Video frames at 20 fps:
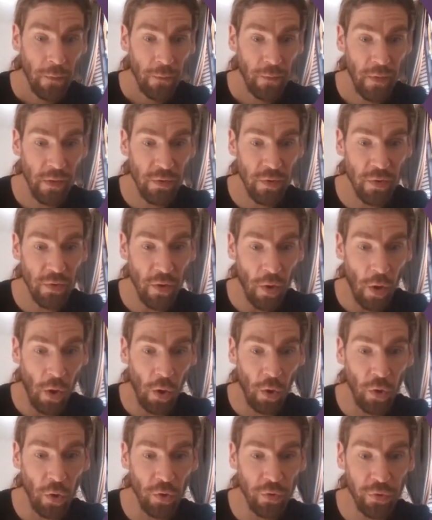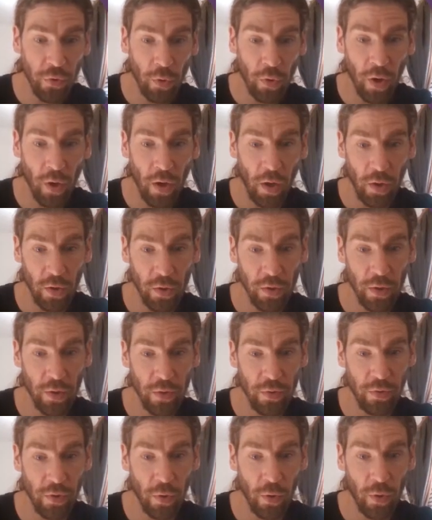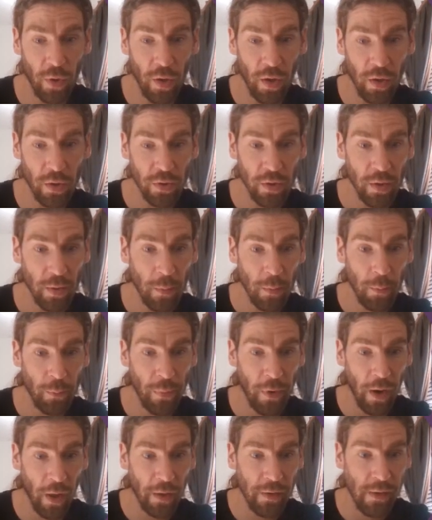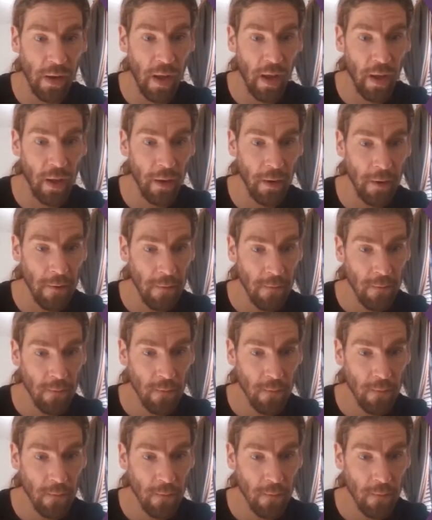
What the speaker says: This is also called a so-called bloodline.